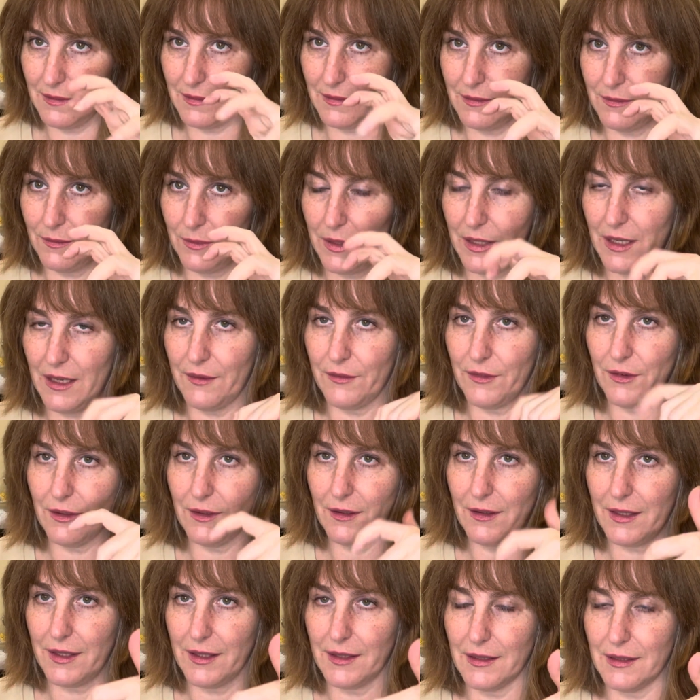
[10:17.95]

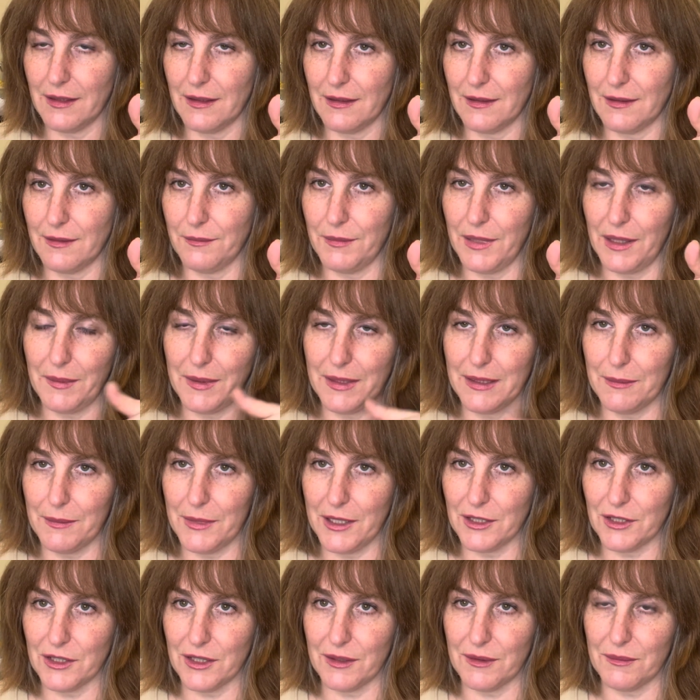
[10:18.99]
whatever, and maybe
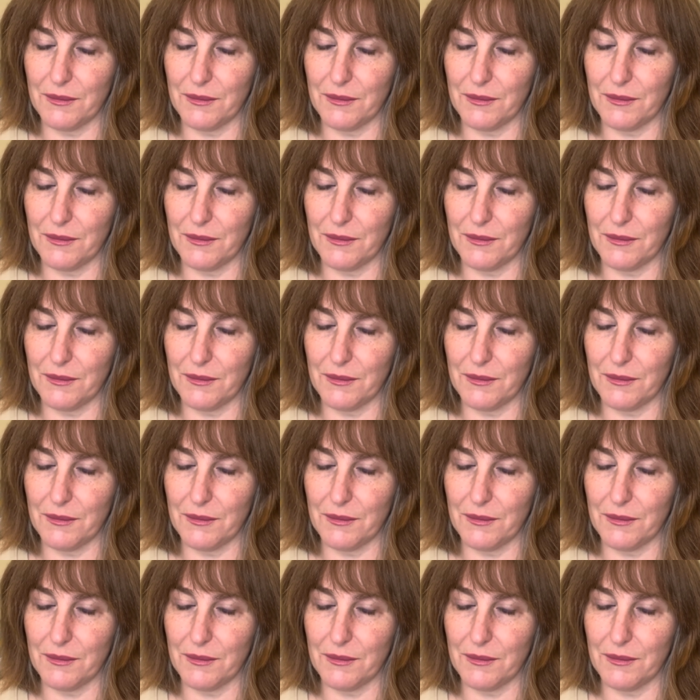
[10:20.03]
dimension.